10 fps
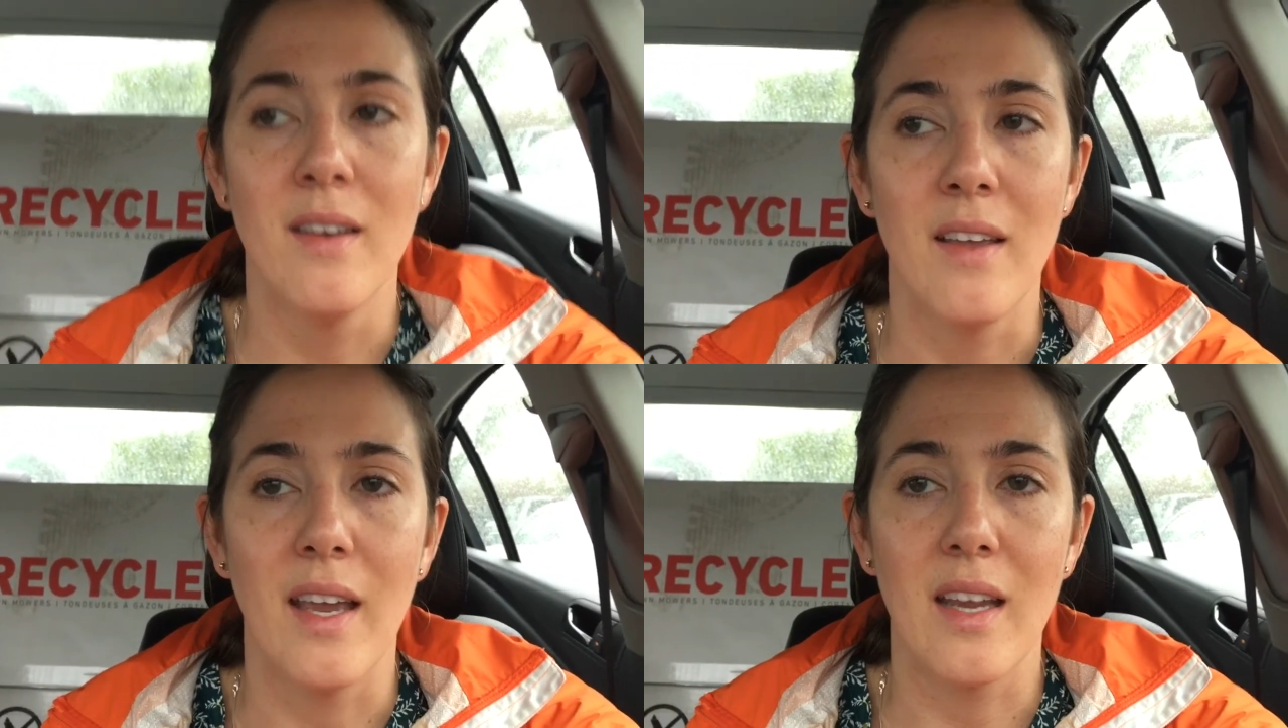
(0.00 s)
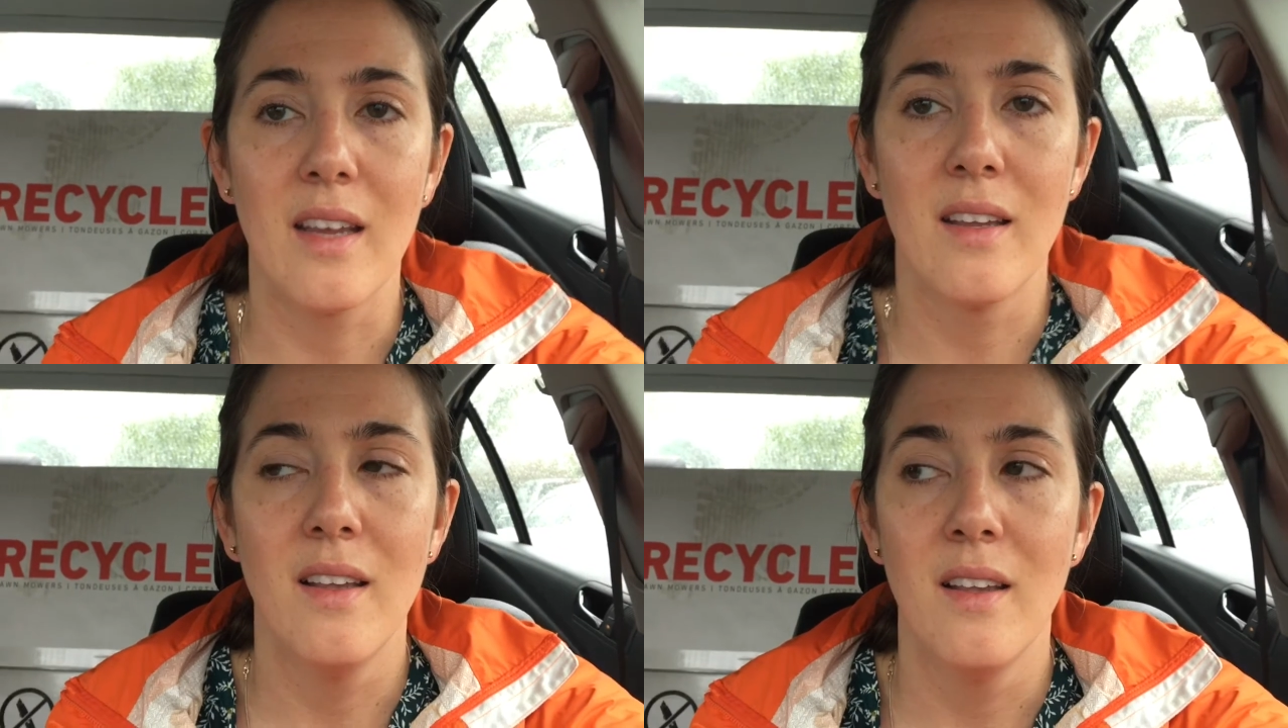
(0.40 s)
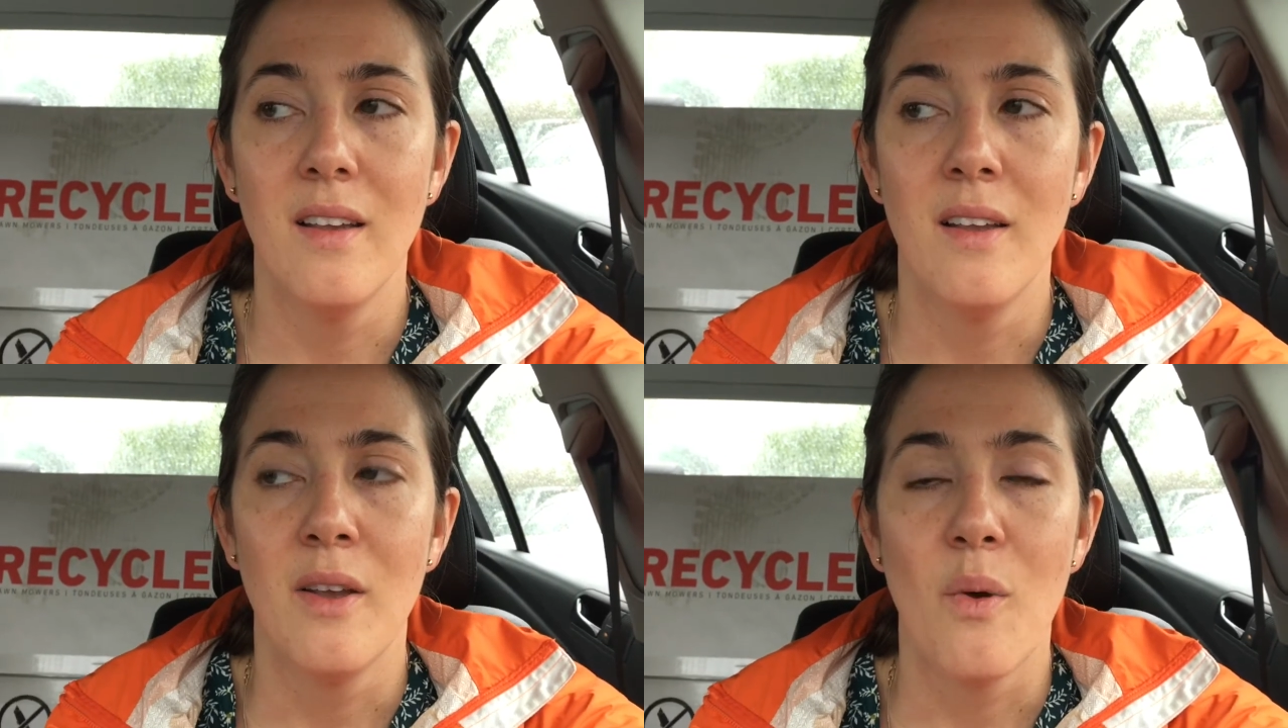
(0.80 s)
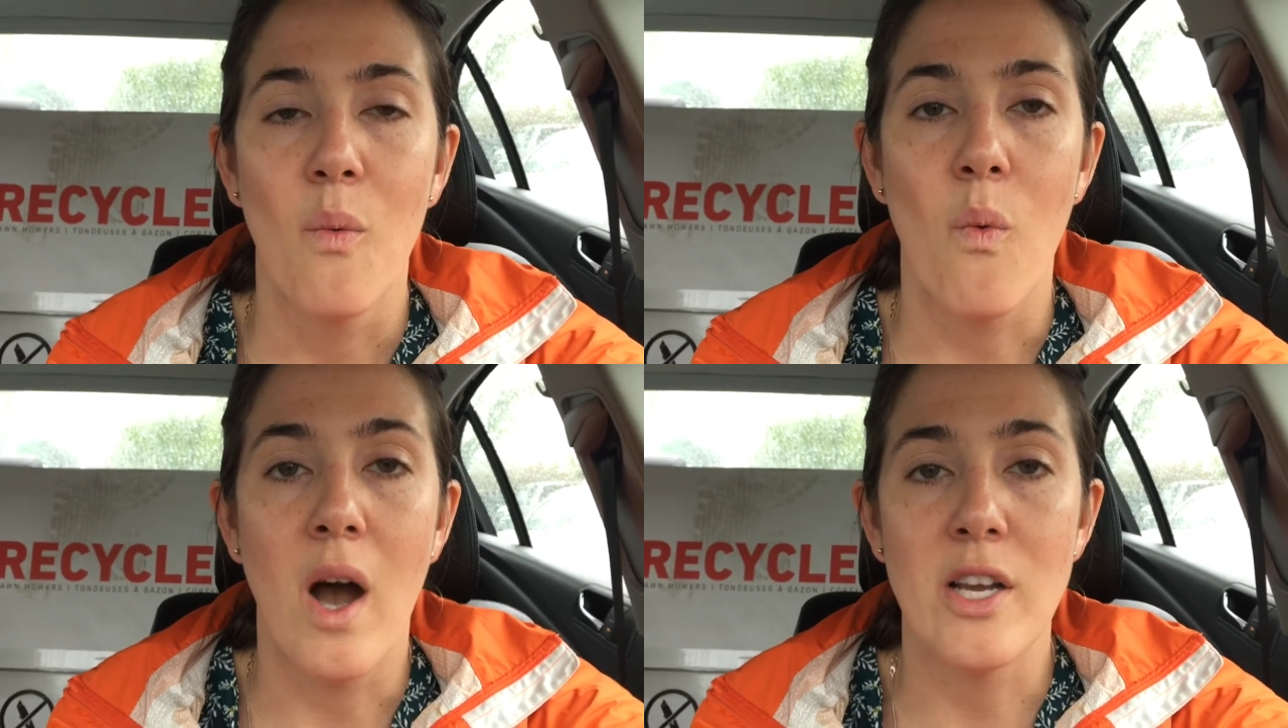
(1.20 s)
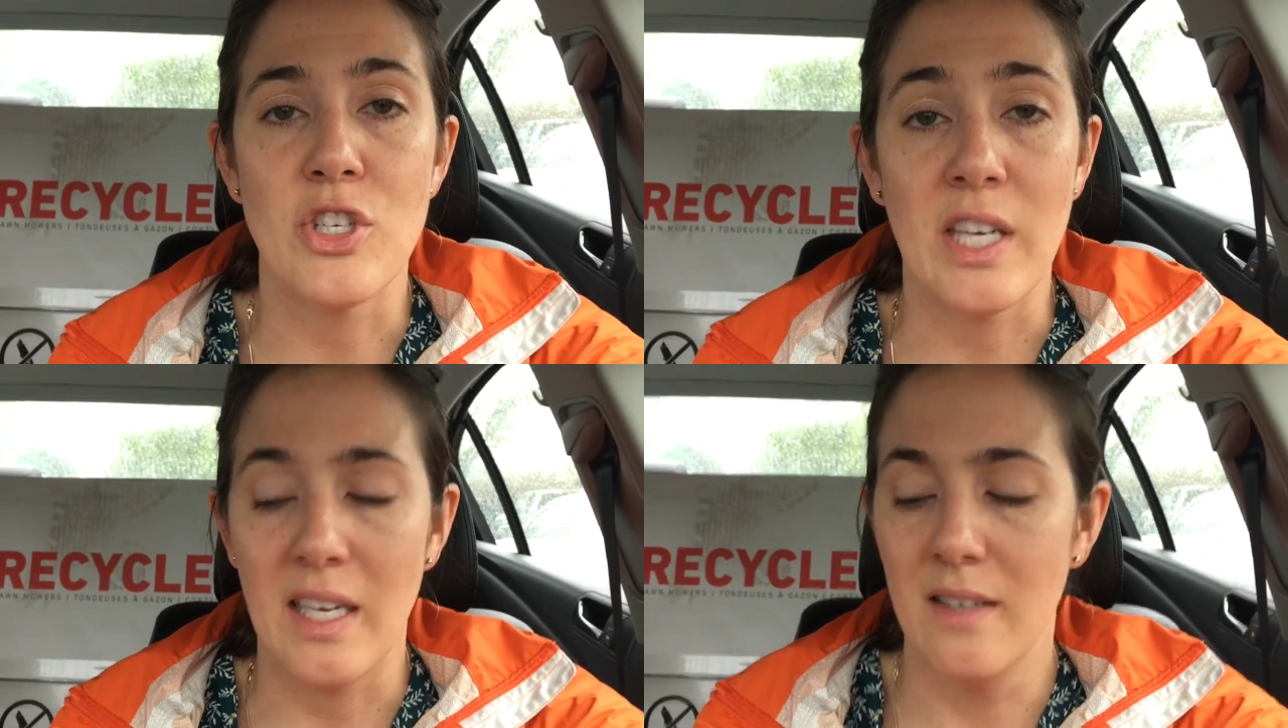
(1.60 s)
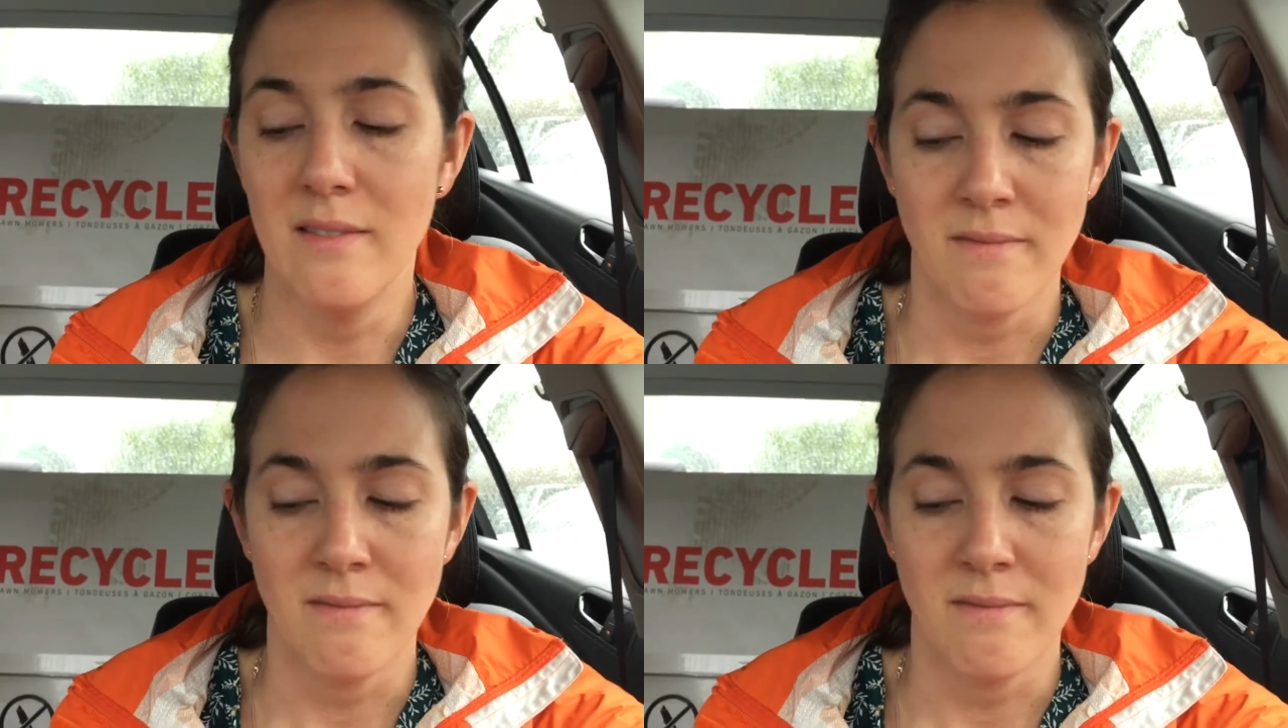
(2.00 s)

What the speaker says: like, washing